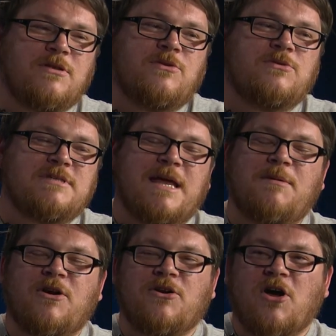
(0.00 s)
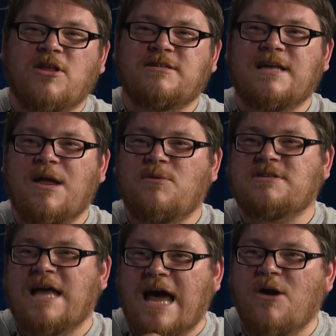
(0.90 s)
whose name I heard all the time was
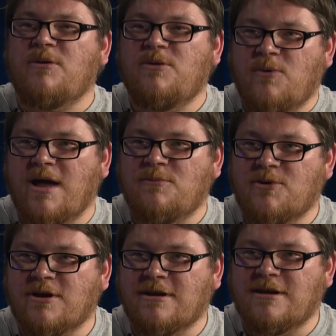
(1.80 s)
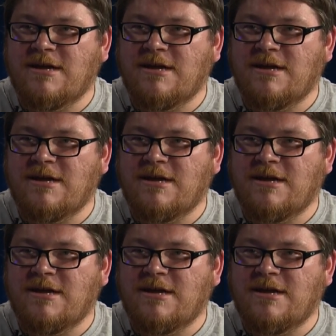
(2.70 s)
Howie Weinberg.